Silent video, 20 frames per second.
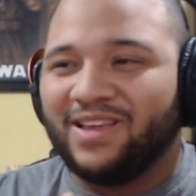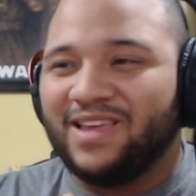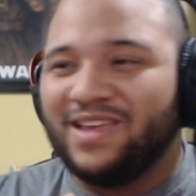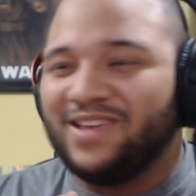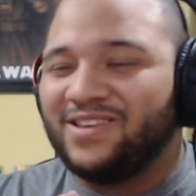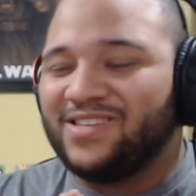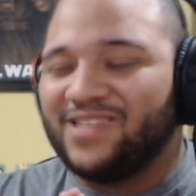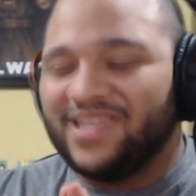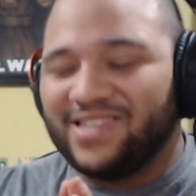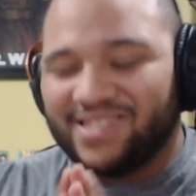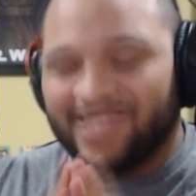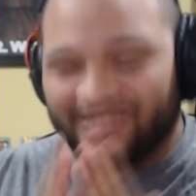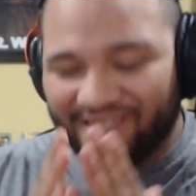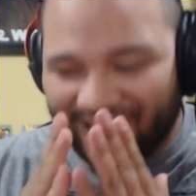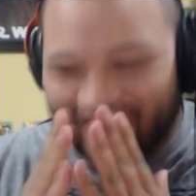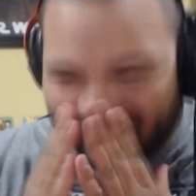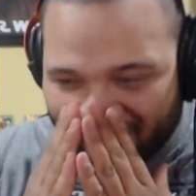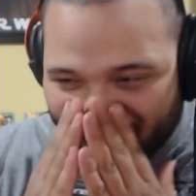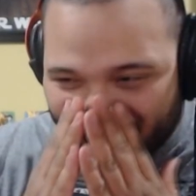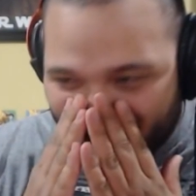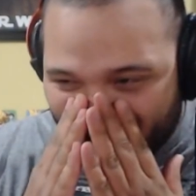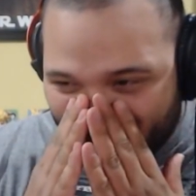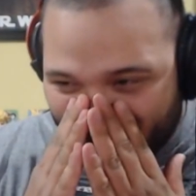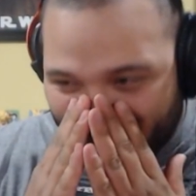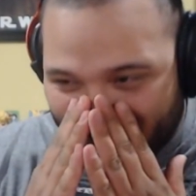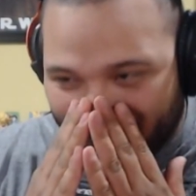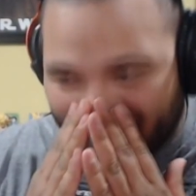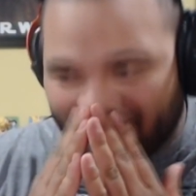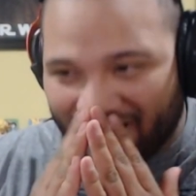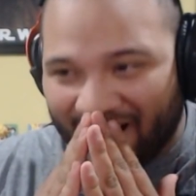it's just like, oh my
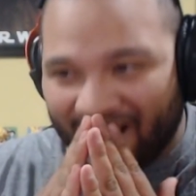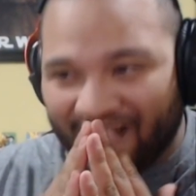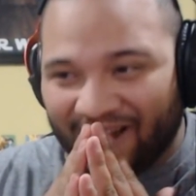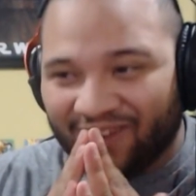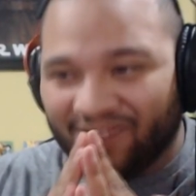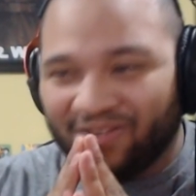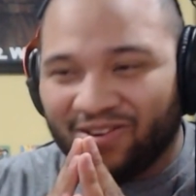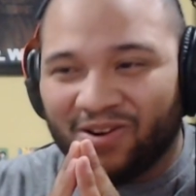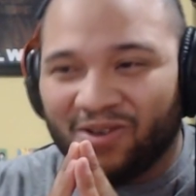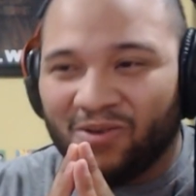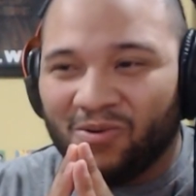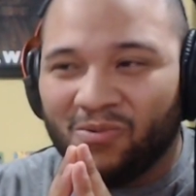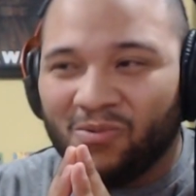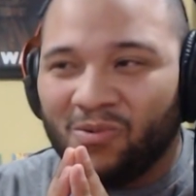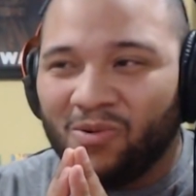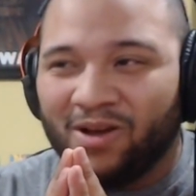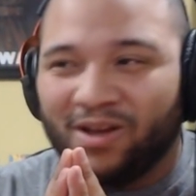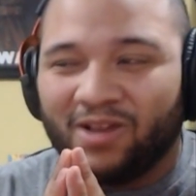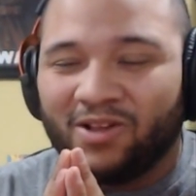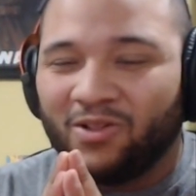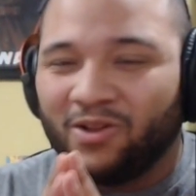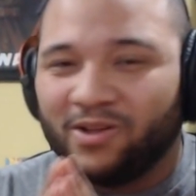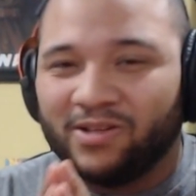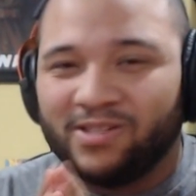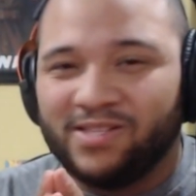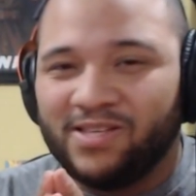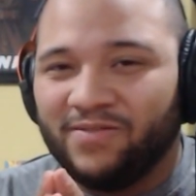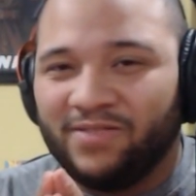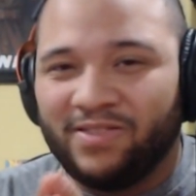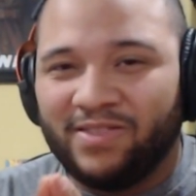god, I don't know what Clark's
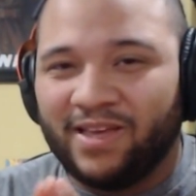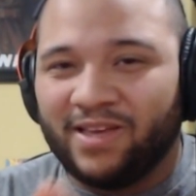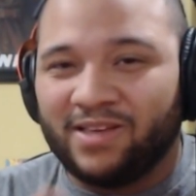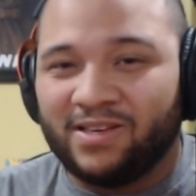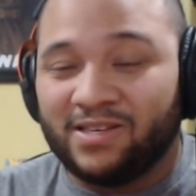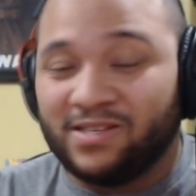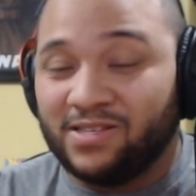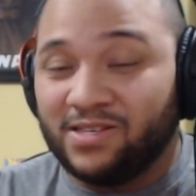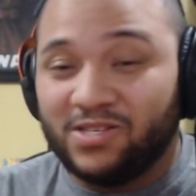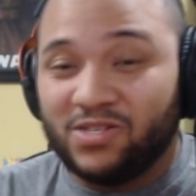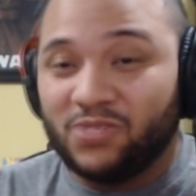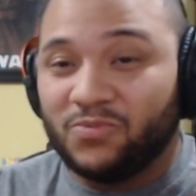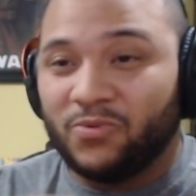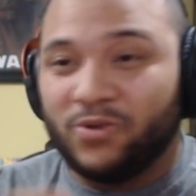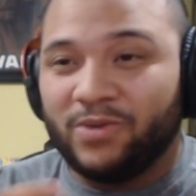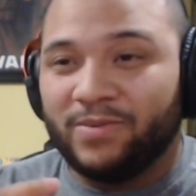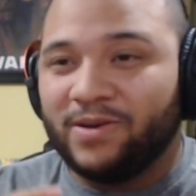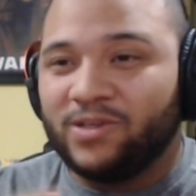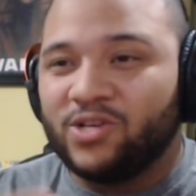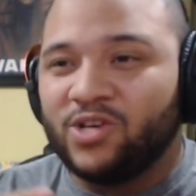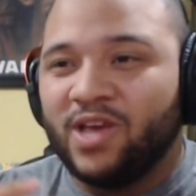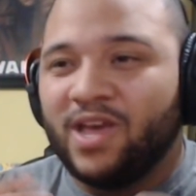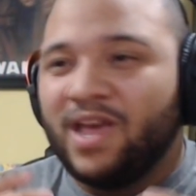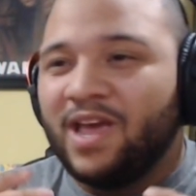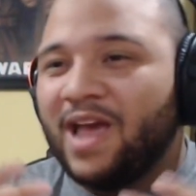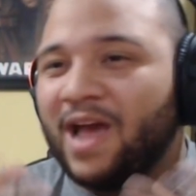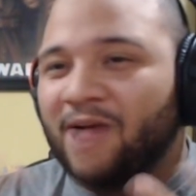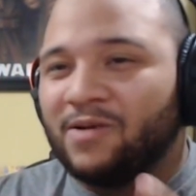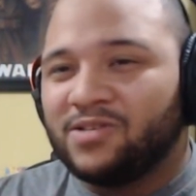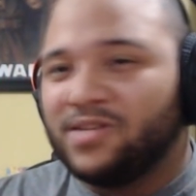even thinking because this is pretty much.
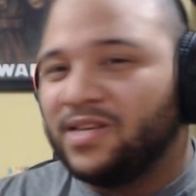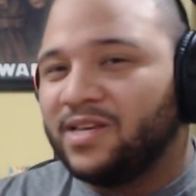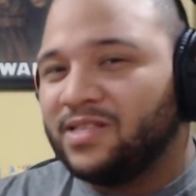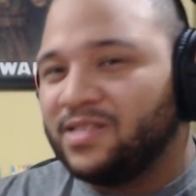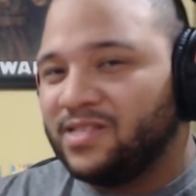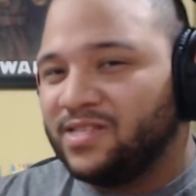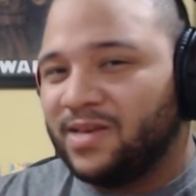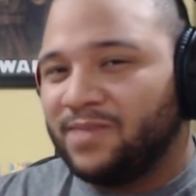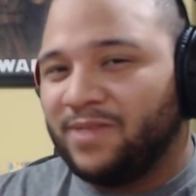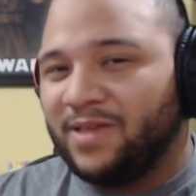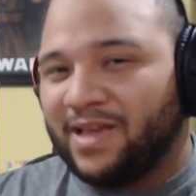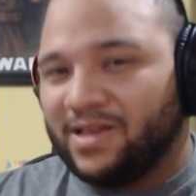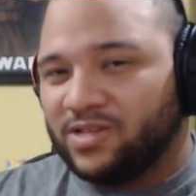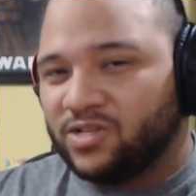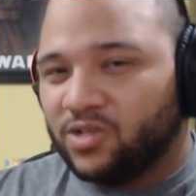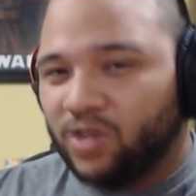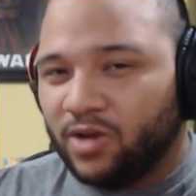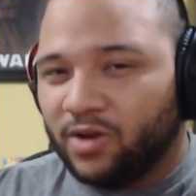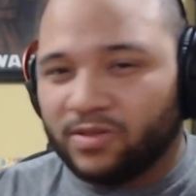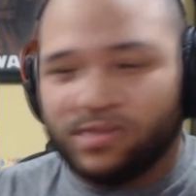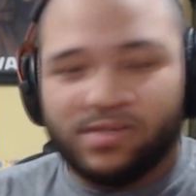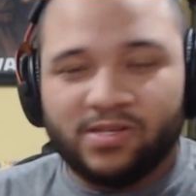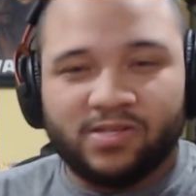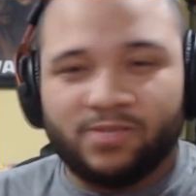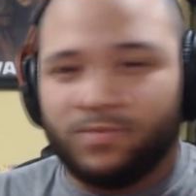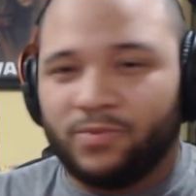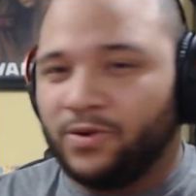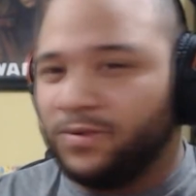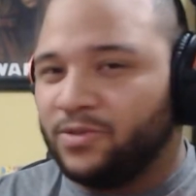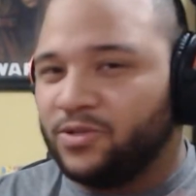I was thinking the same thing as Clark. This is
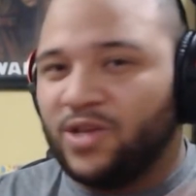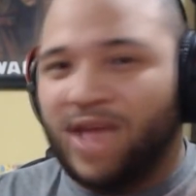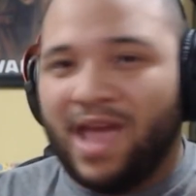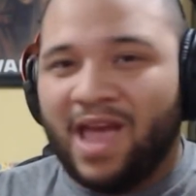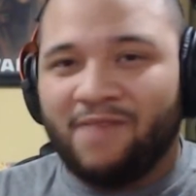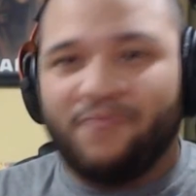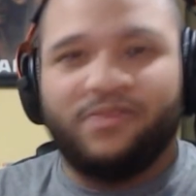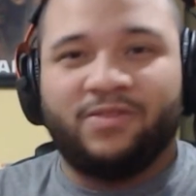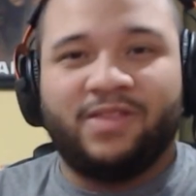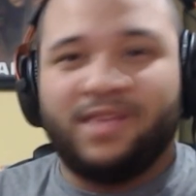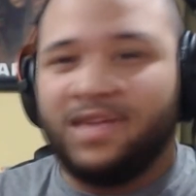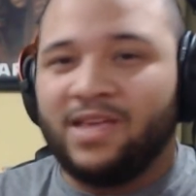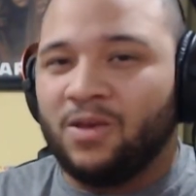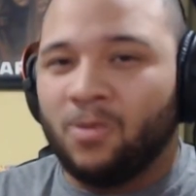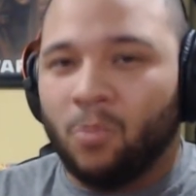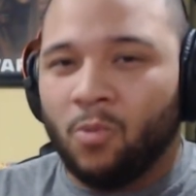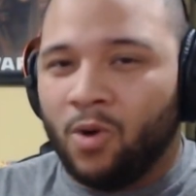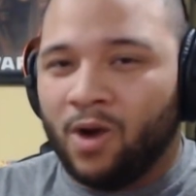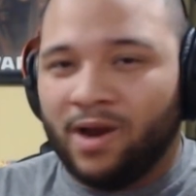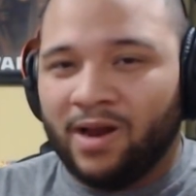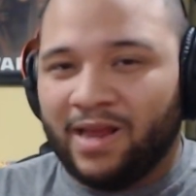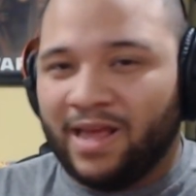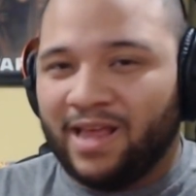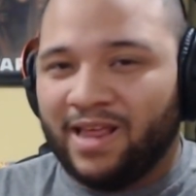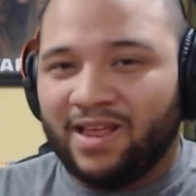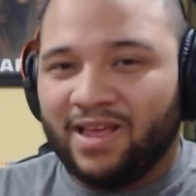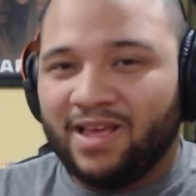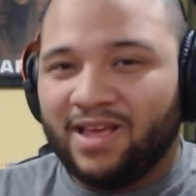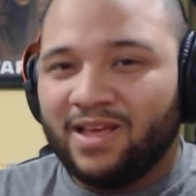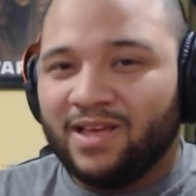pretty much everything he wanted
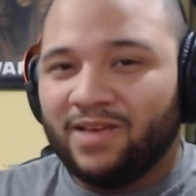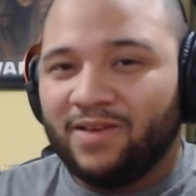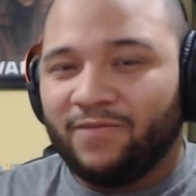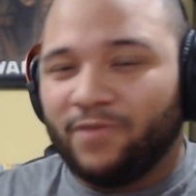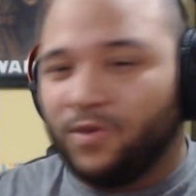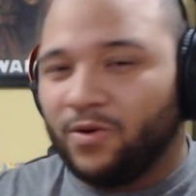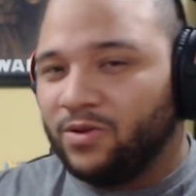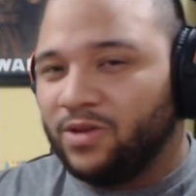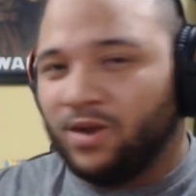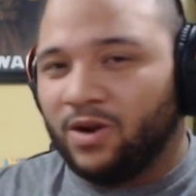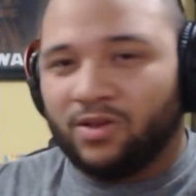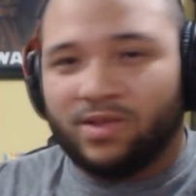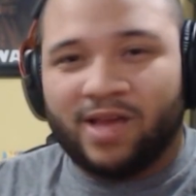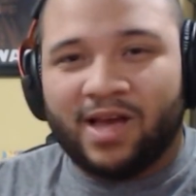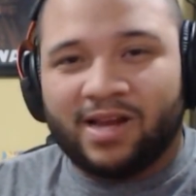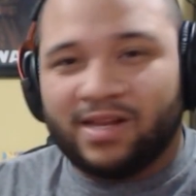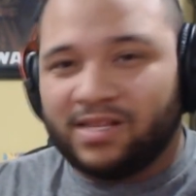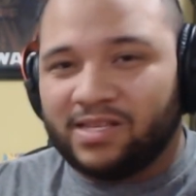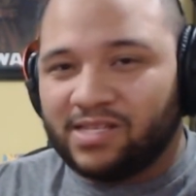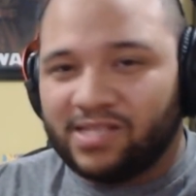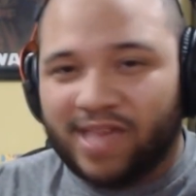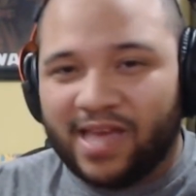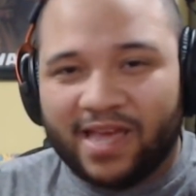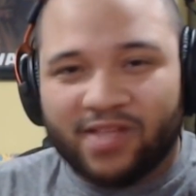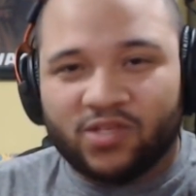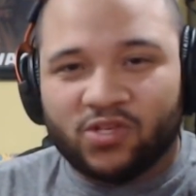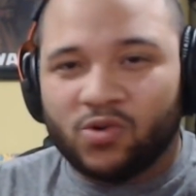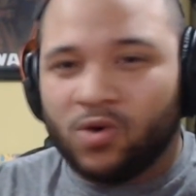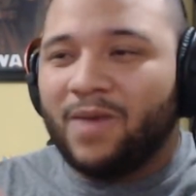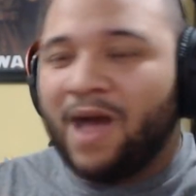for you know Lana to say
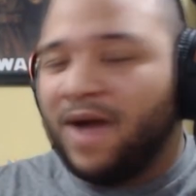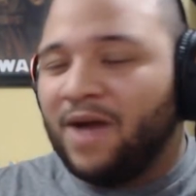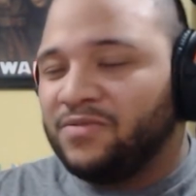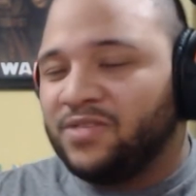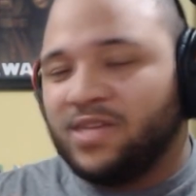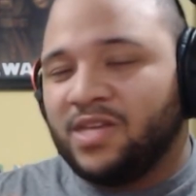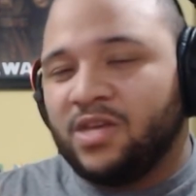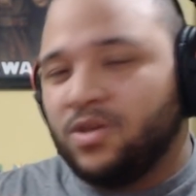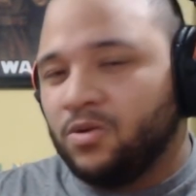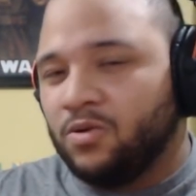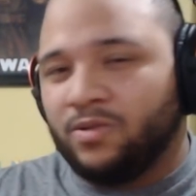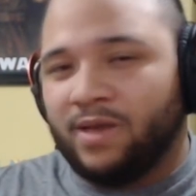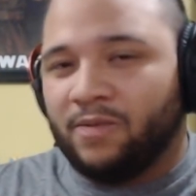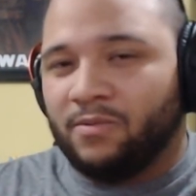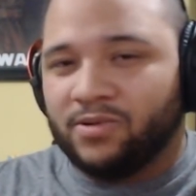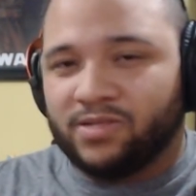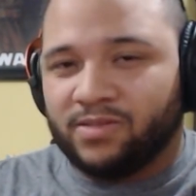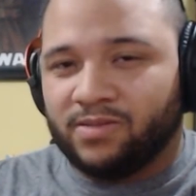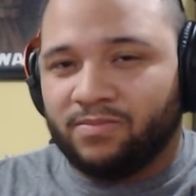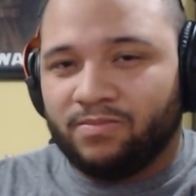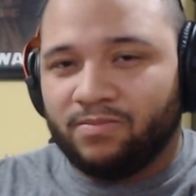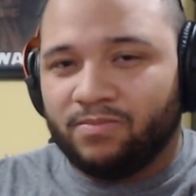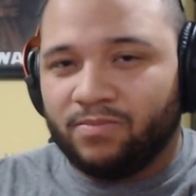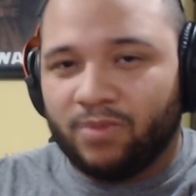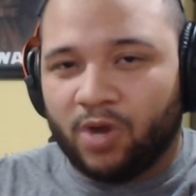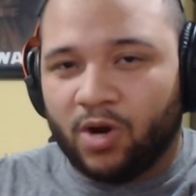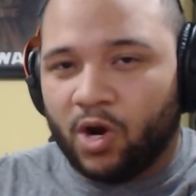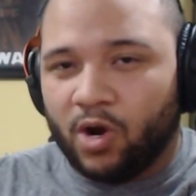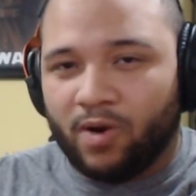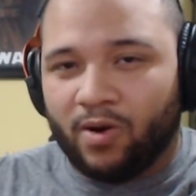to him. Obviously, he knew that wasn't
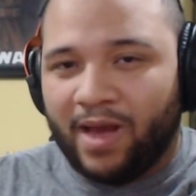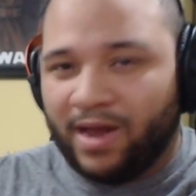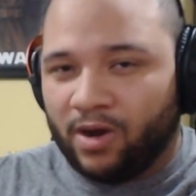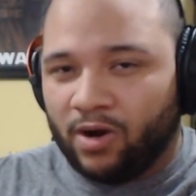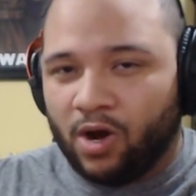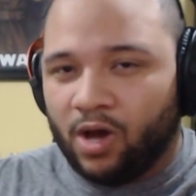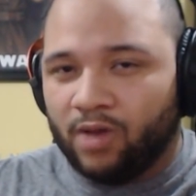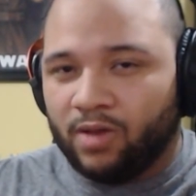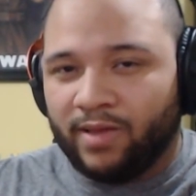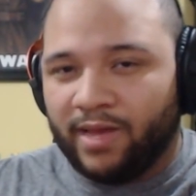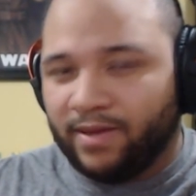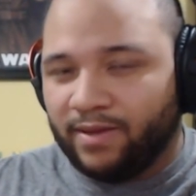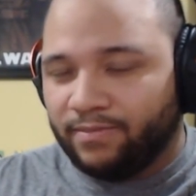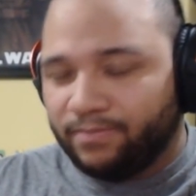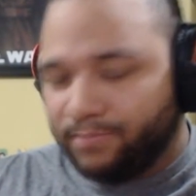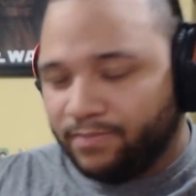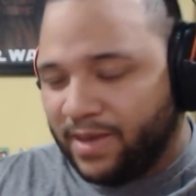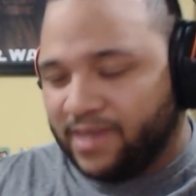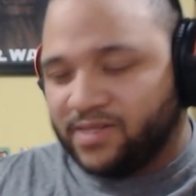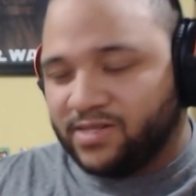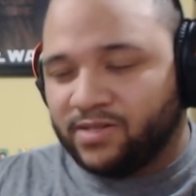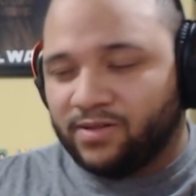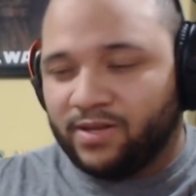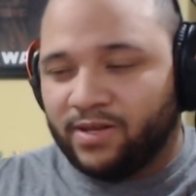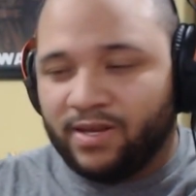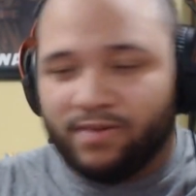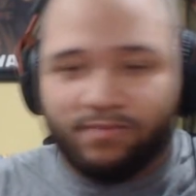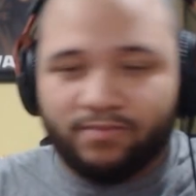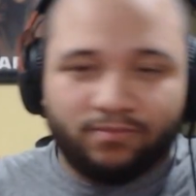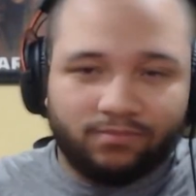her at all. Like basically,